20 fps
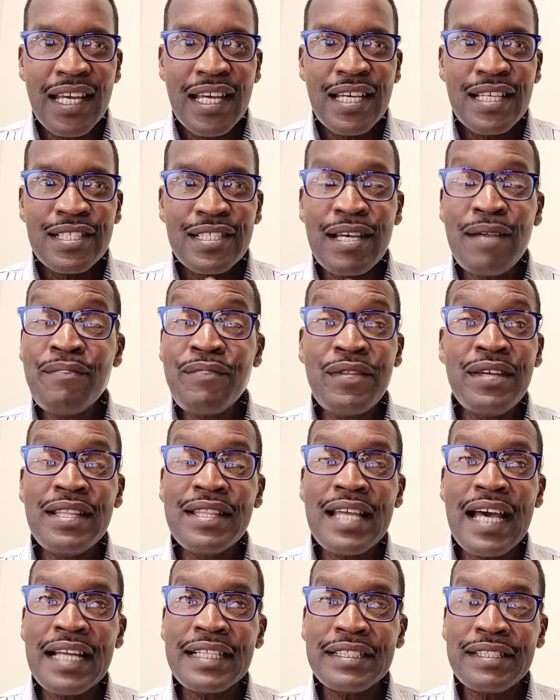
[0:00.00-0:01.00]
something
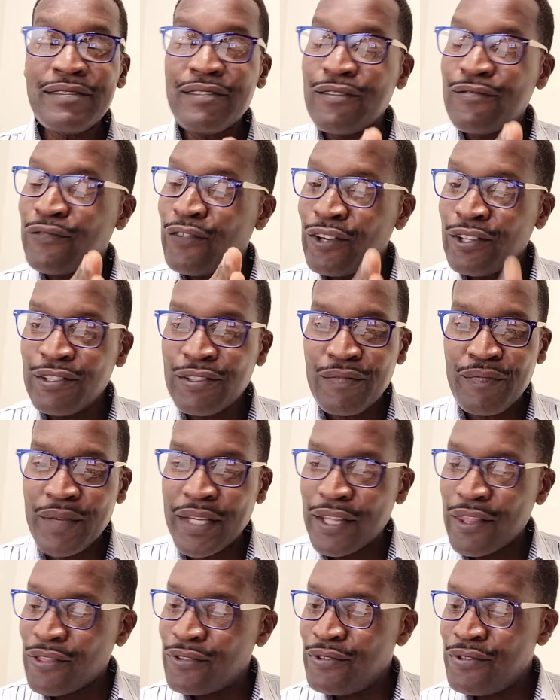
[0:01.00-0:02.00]
that followed me
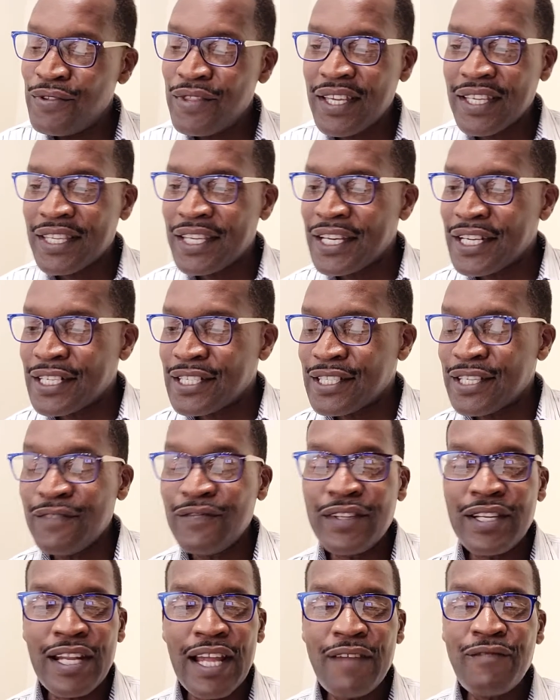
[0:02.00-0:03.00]
through the years.
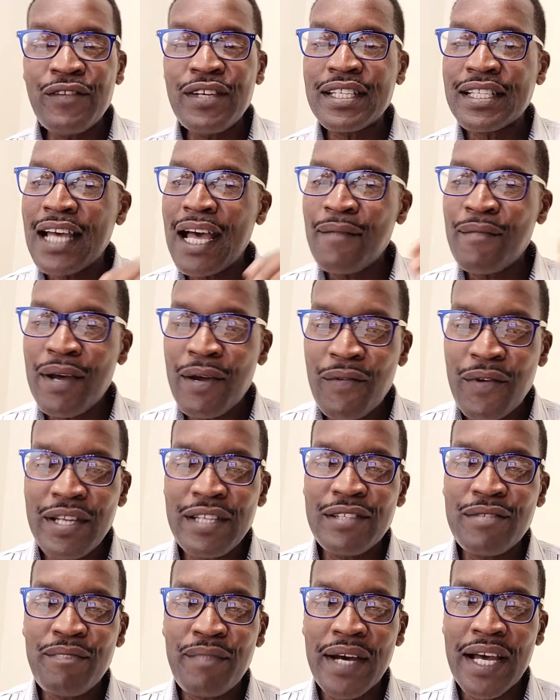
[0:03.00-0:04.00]
Even every time I
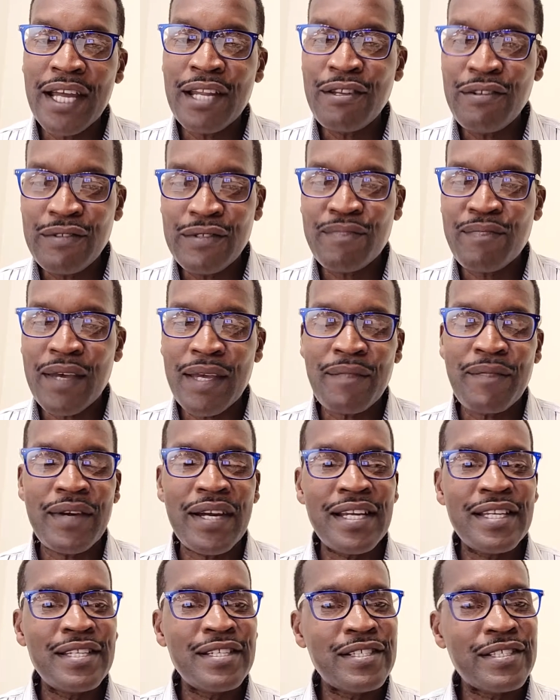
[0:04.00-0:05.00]
went to buy a newspaper,
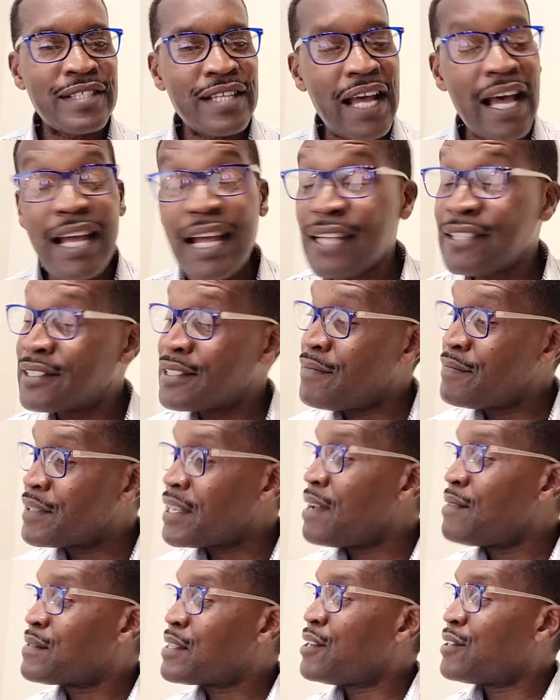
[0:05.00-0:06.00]

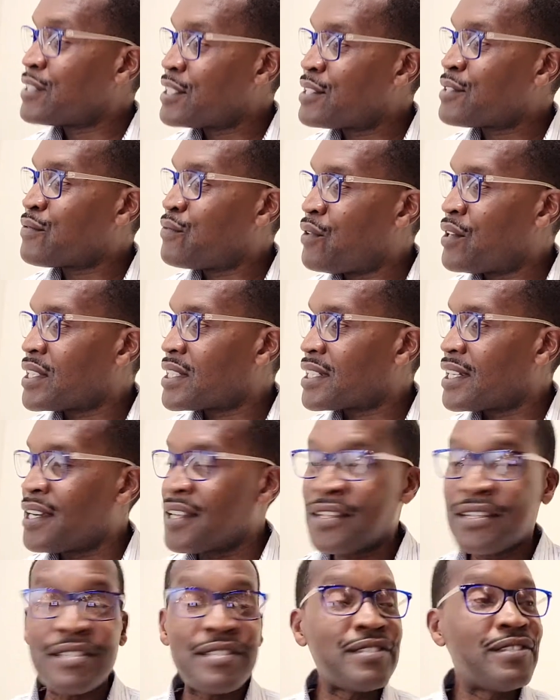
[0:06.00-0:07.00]
sometimes I'll just watch
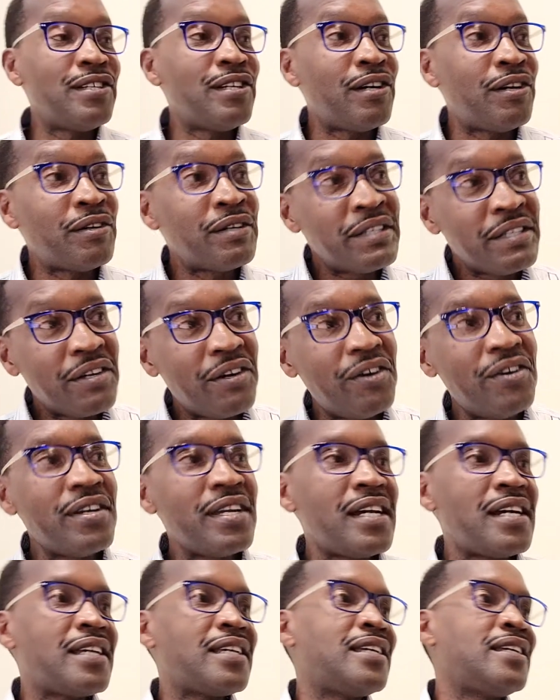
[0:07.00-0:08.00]
others. Oh
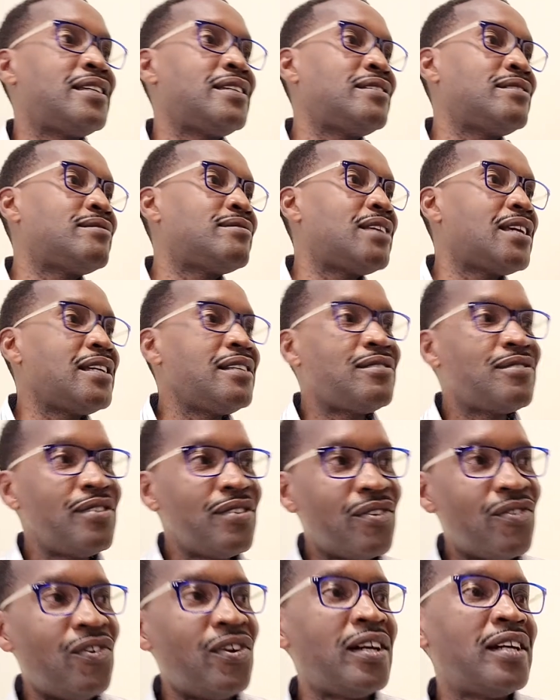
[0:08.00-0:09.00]
yeah, he
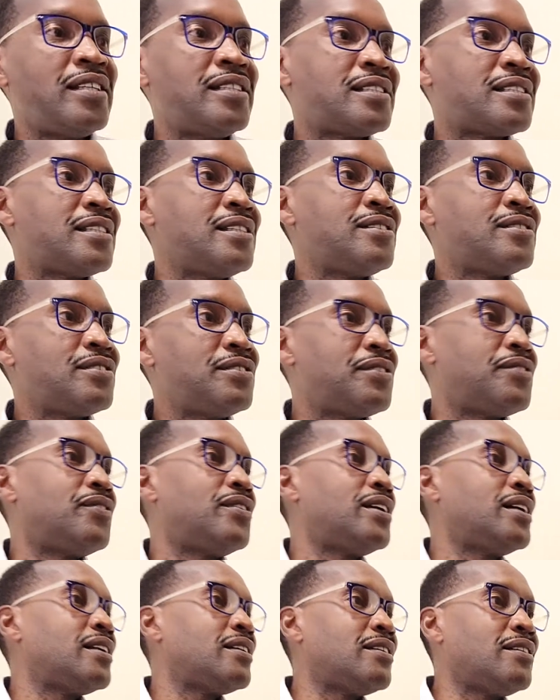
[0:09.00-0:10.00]
took one, she took
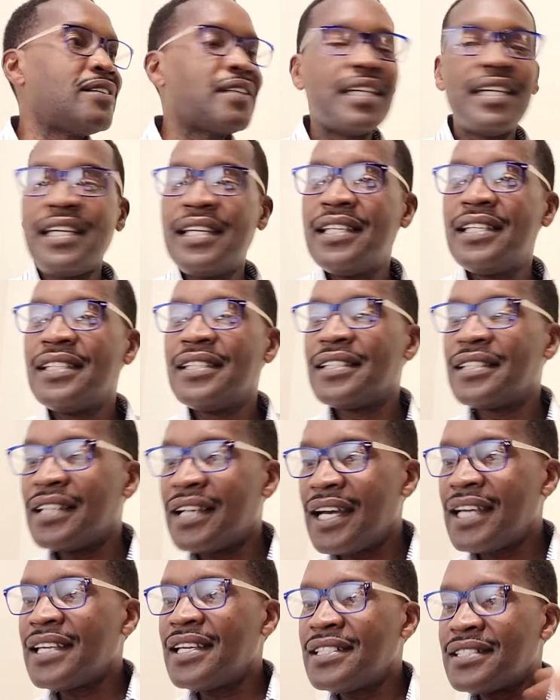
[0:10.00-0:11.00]
one. Okay,
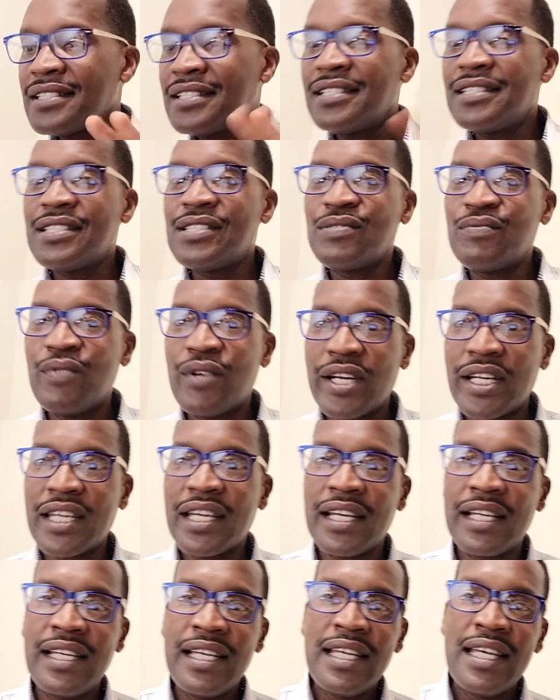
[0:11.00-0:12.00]
I guess this is
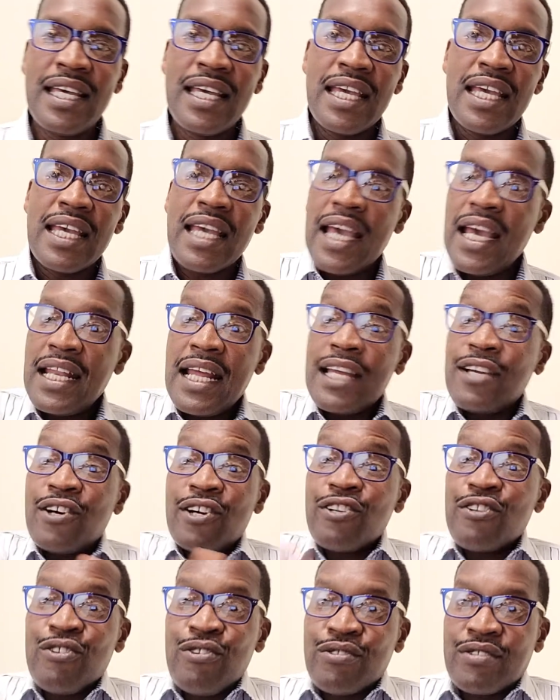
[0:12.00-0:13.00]
working. And I
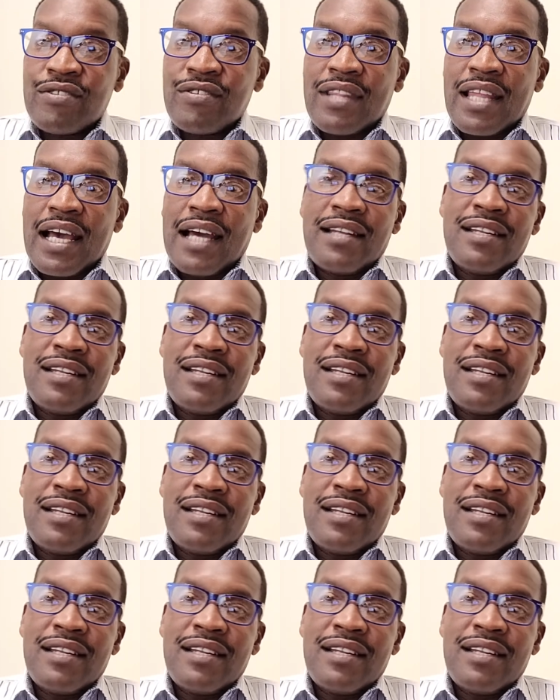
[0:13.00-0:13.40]
got used to that.